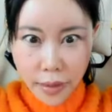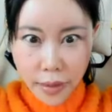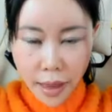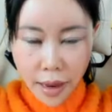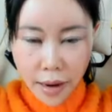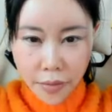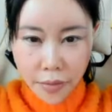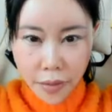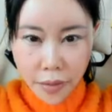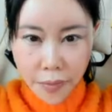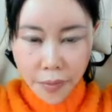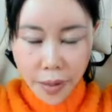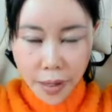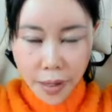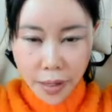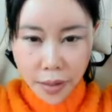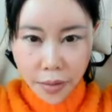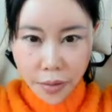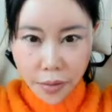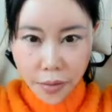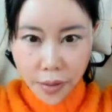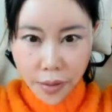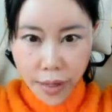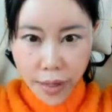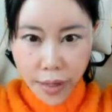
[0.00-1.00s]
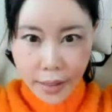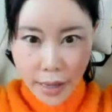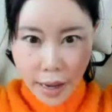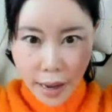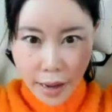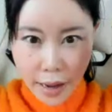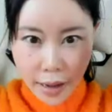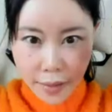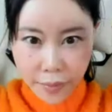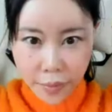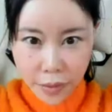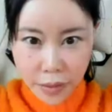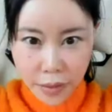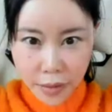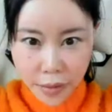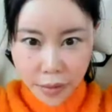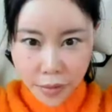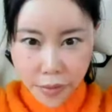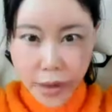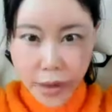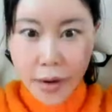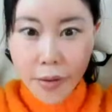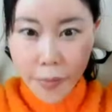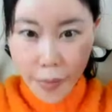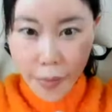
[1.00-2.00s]
Then repeat three times,
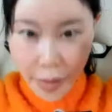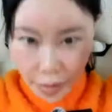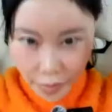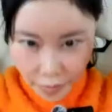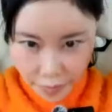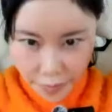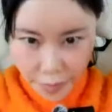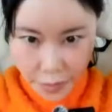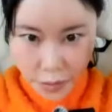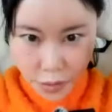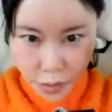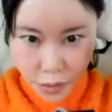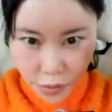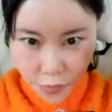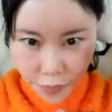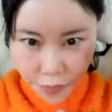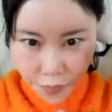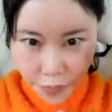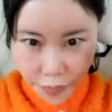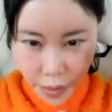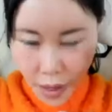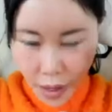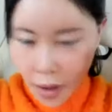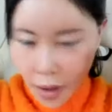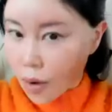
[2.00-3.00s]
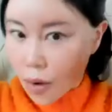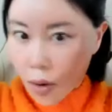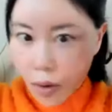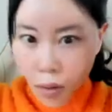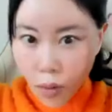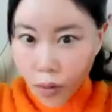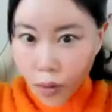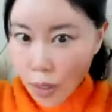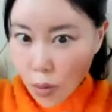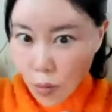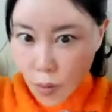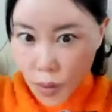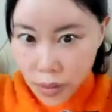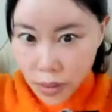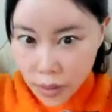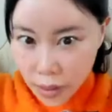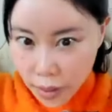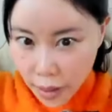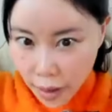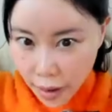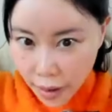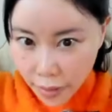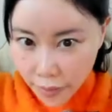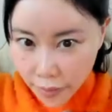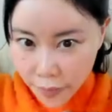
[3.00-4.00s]
three repetition, only once a
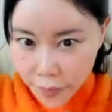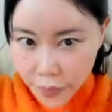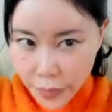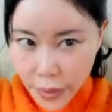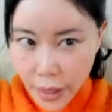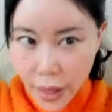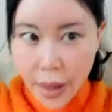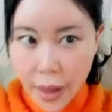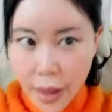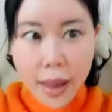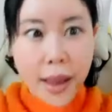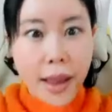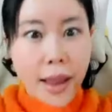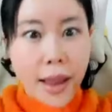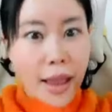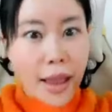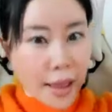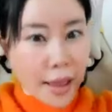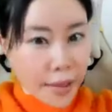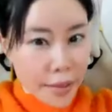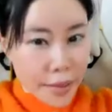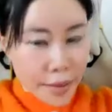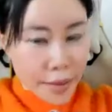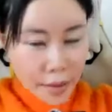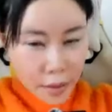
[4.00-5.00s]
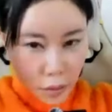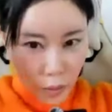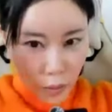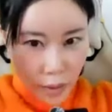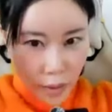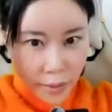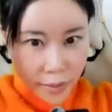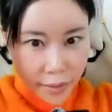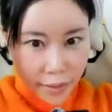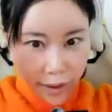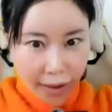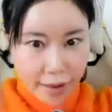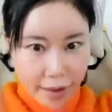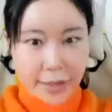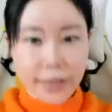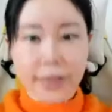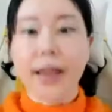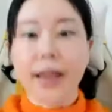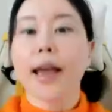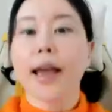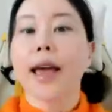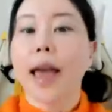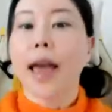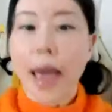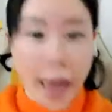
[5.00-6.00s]
day. And third one is
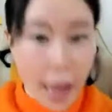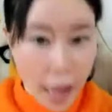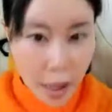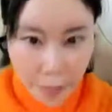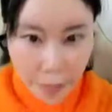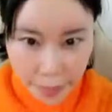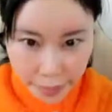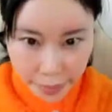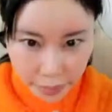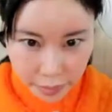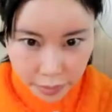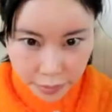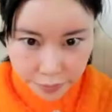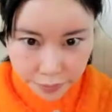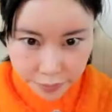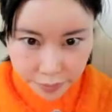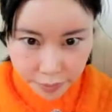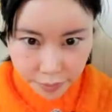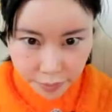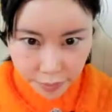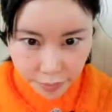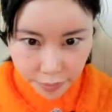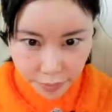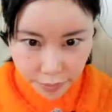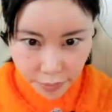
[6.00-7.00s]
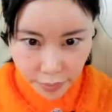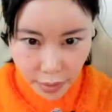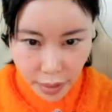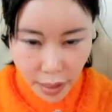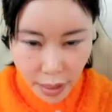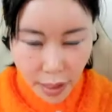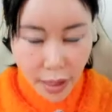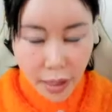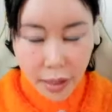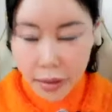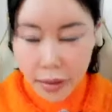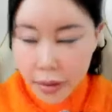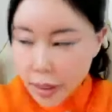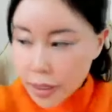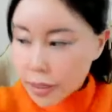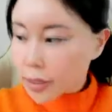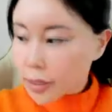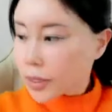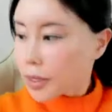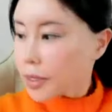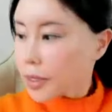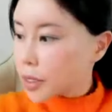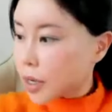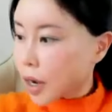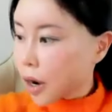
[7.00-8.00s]
habit. This
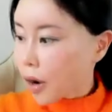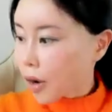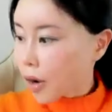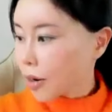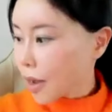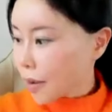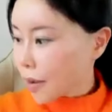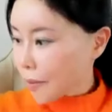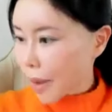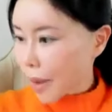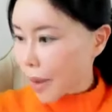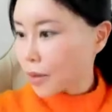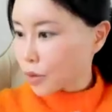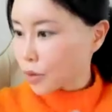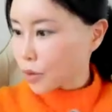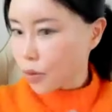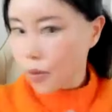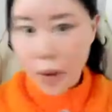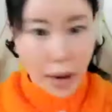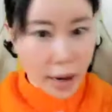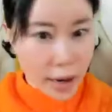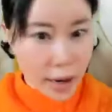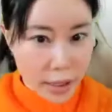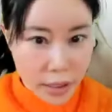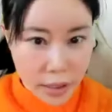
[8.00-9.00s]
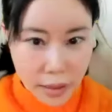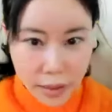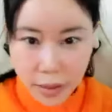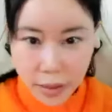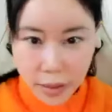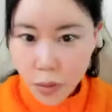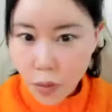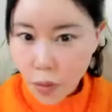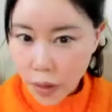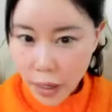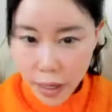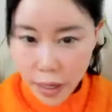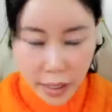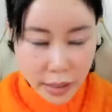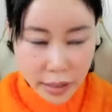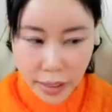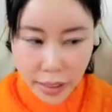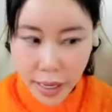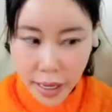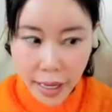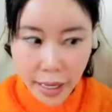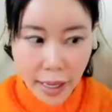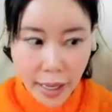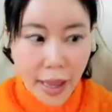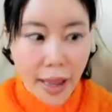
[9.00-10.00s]
is all about what I
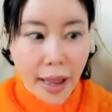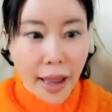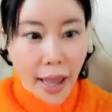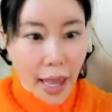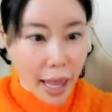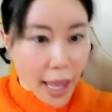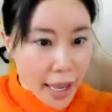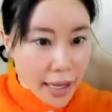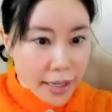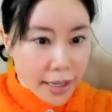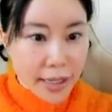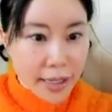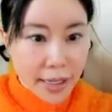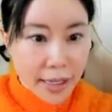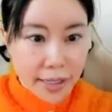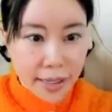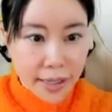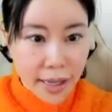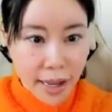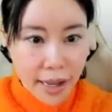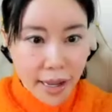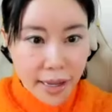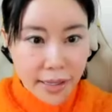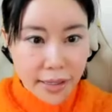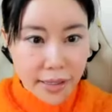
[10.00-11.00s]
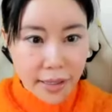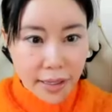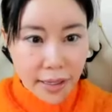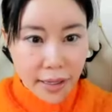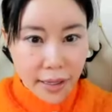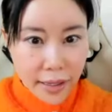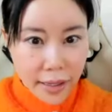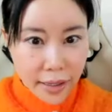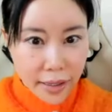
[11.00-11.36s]
say. Exercise